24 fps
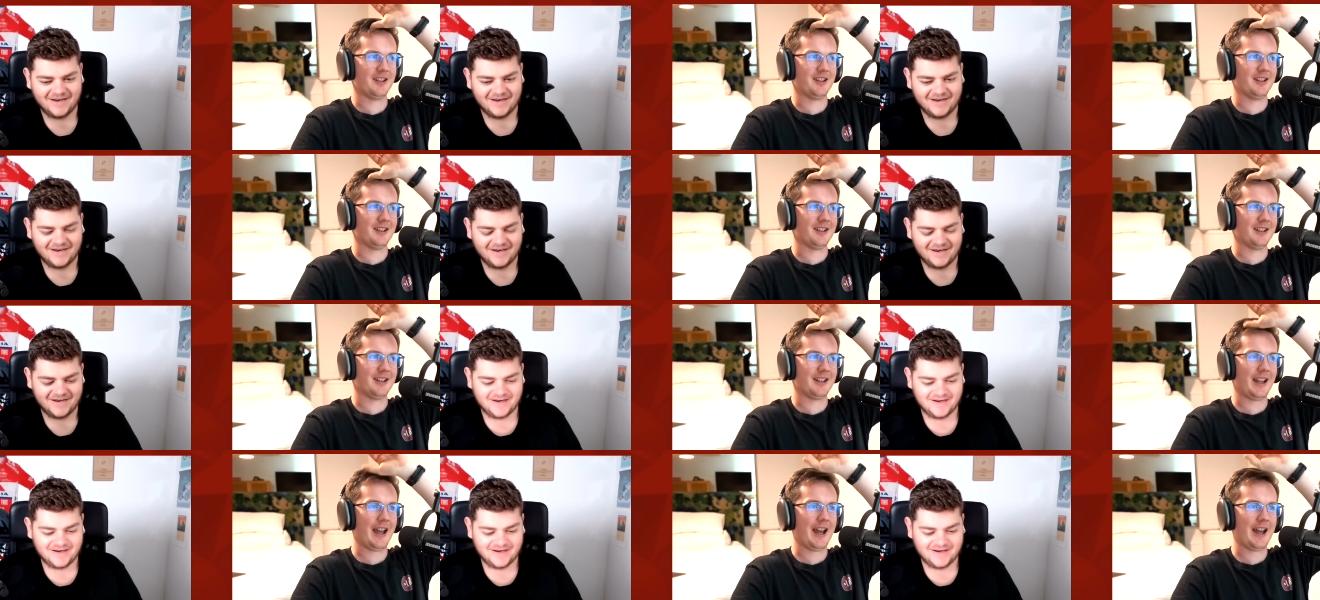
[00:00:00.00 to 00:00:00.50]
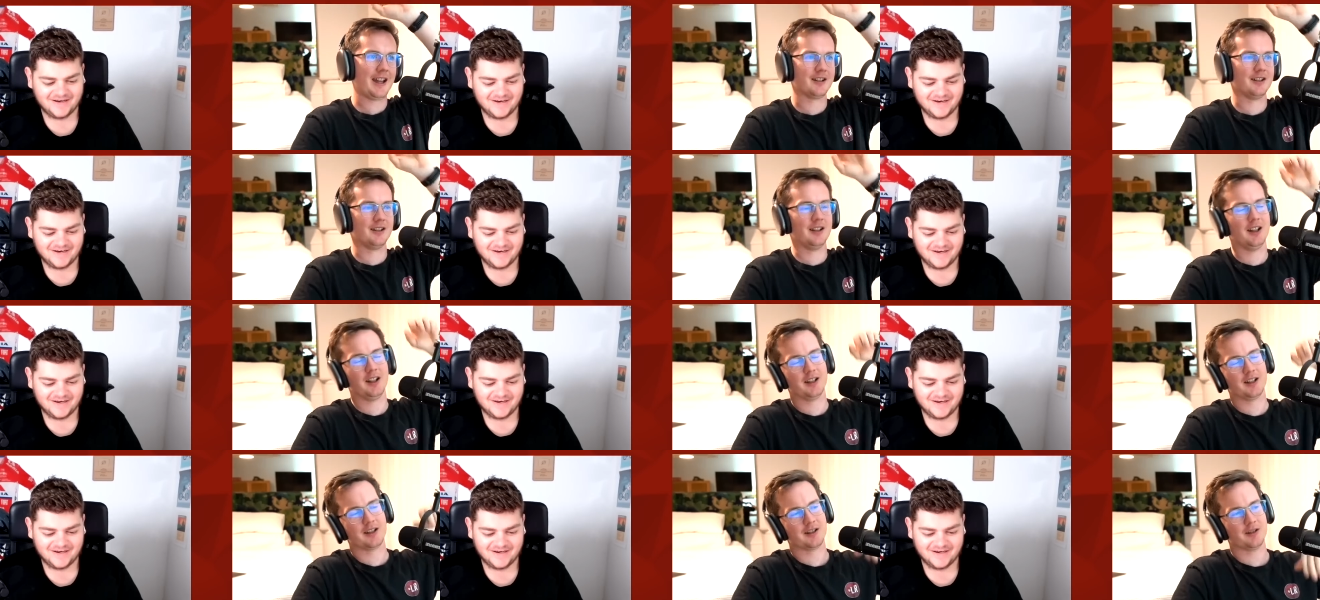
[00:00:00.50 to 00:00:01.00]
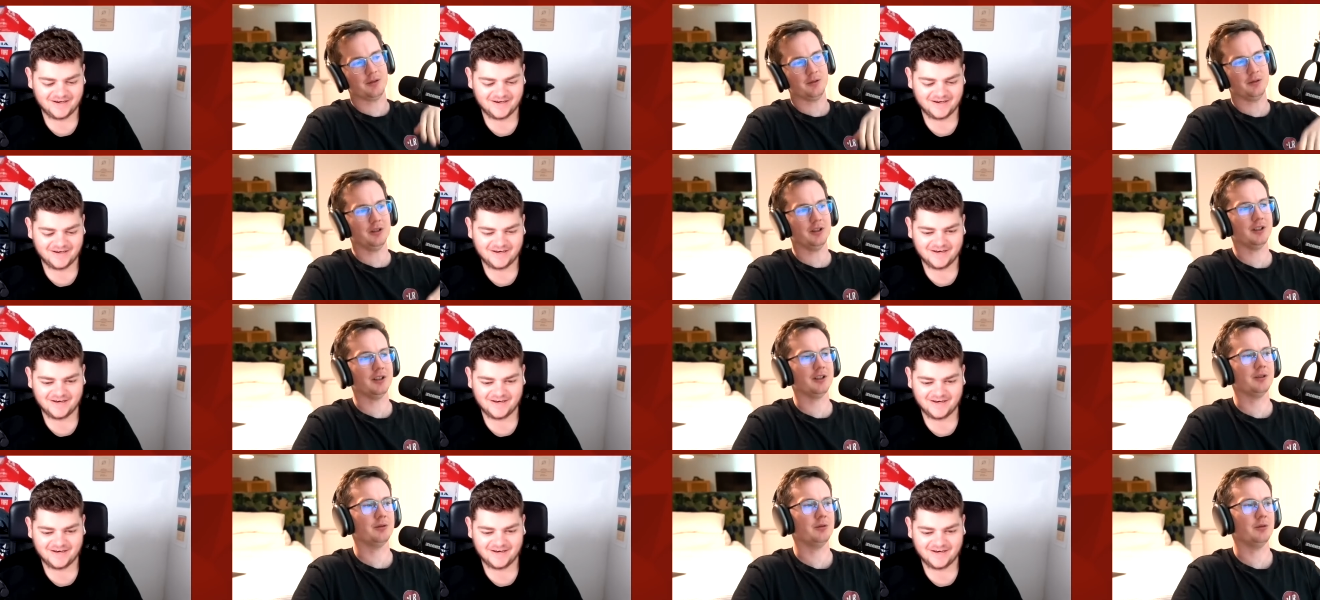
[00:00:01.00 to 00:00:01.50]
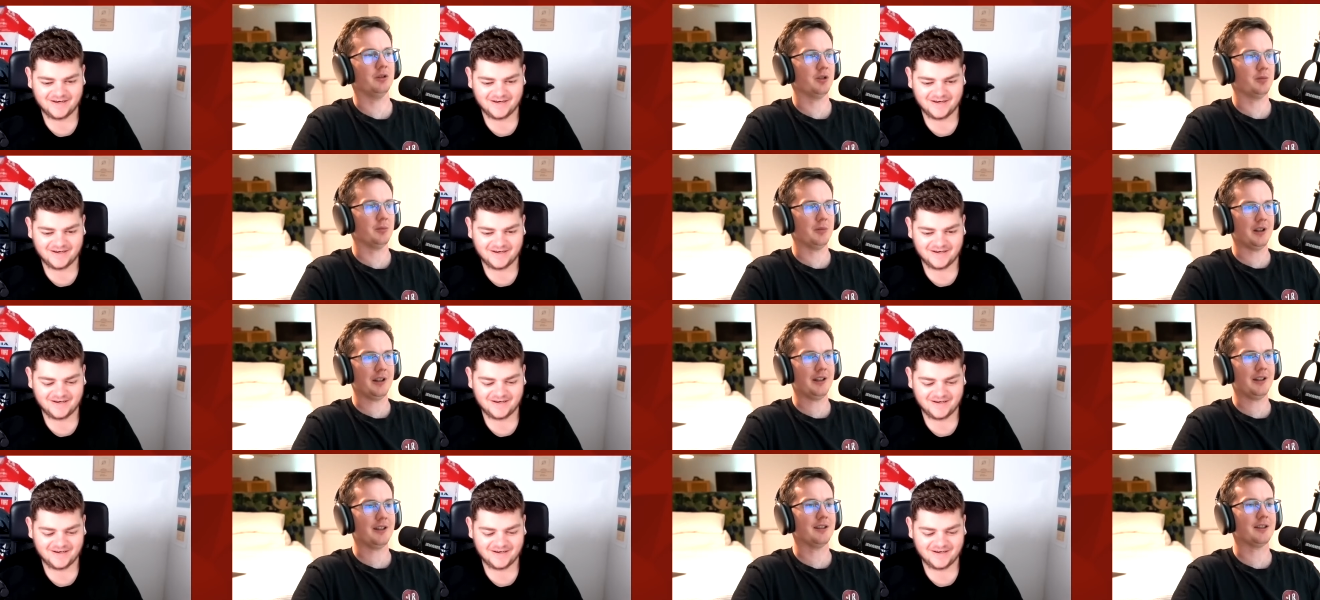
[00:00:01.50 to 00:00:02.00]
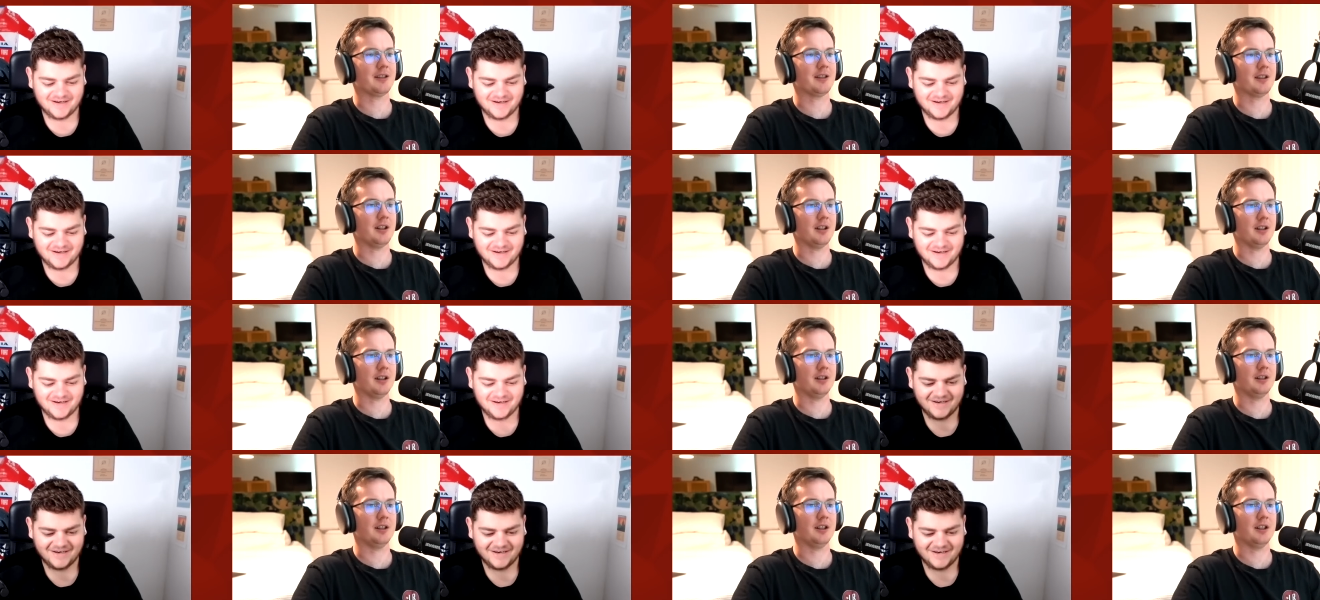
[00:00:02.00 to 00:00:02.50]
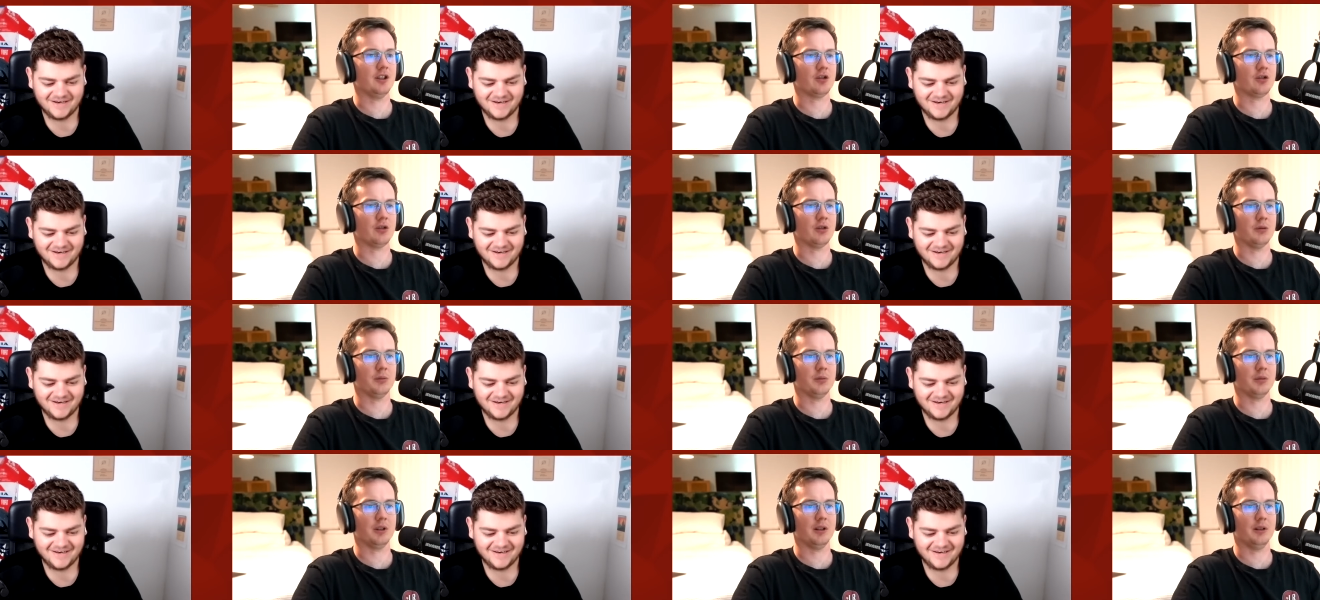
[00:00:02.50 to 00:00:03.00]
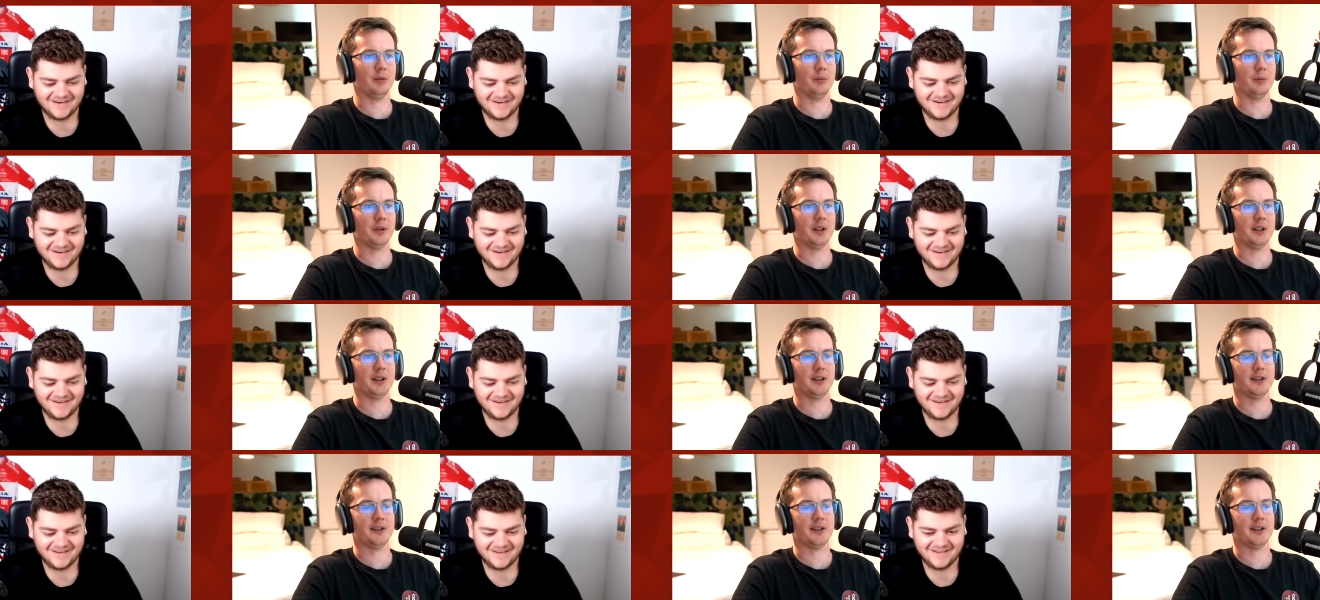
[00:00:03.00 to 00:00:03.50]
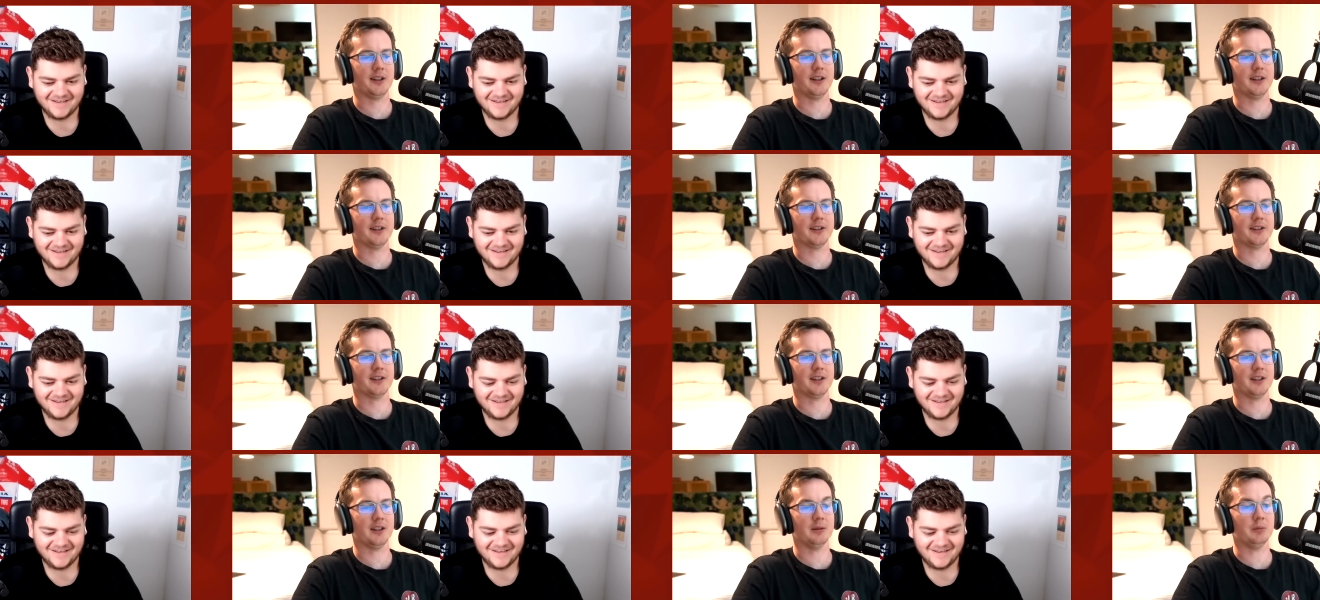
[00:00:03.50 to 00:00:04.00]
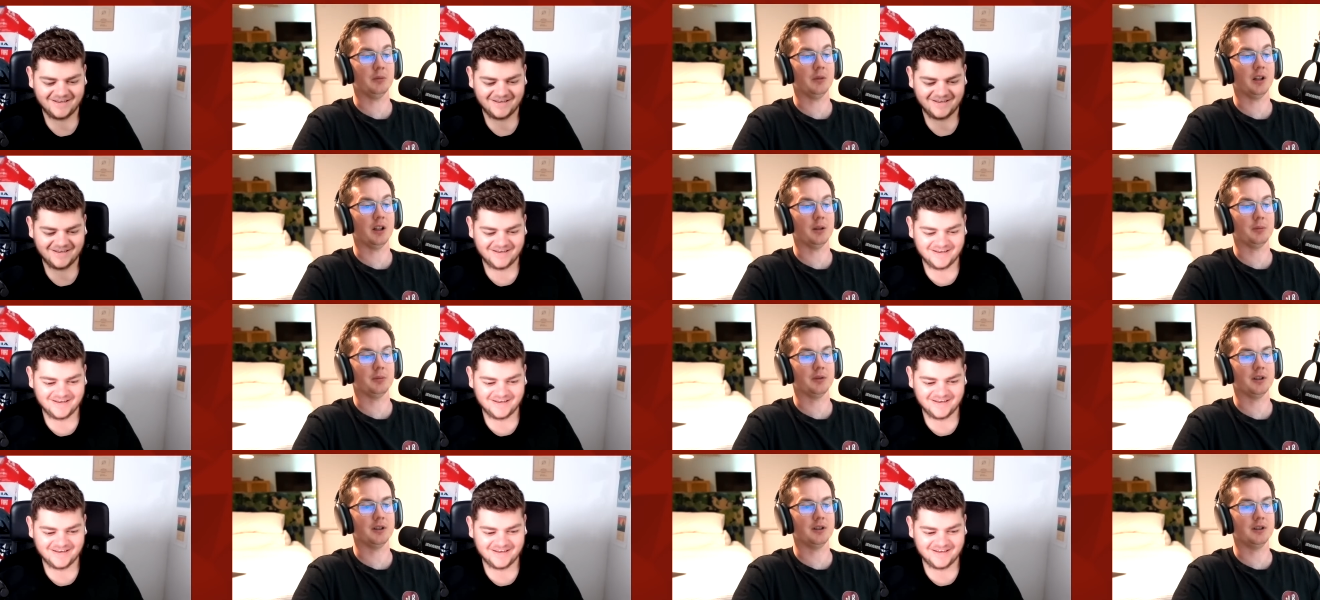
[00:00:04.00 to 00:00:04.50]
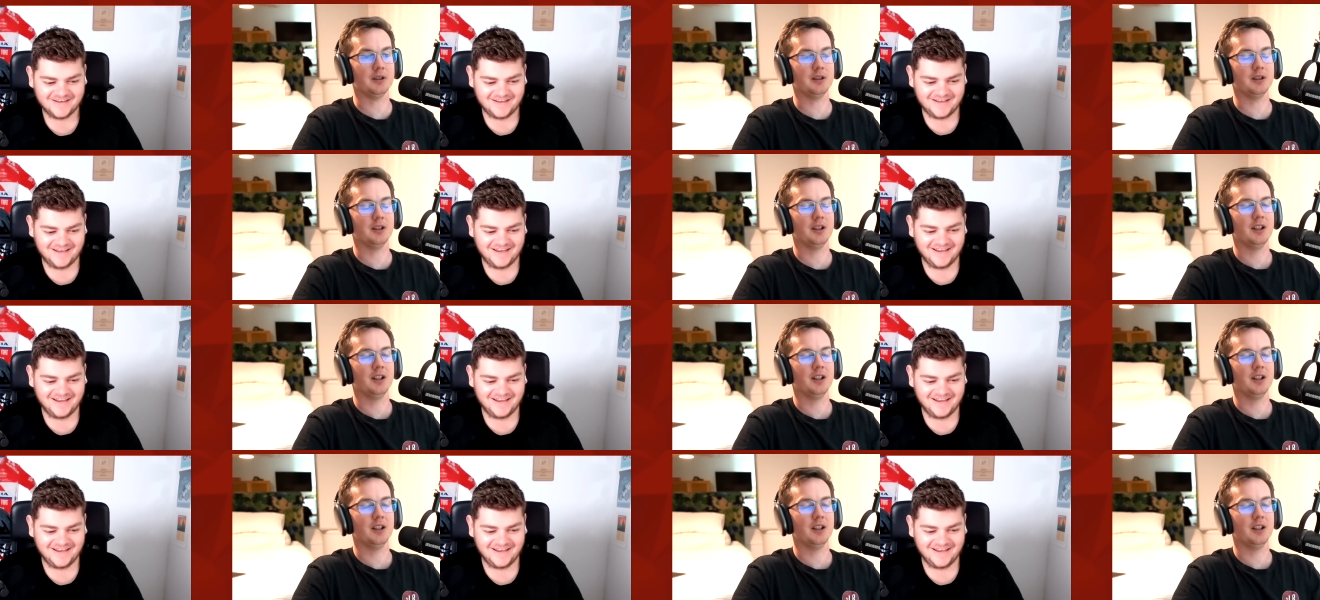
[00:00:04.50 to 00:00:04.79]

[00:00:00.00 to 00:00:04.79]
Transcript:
Speaker 1: Nat next to it, which means it shouldn't be on PCS, in my opinion.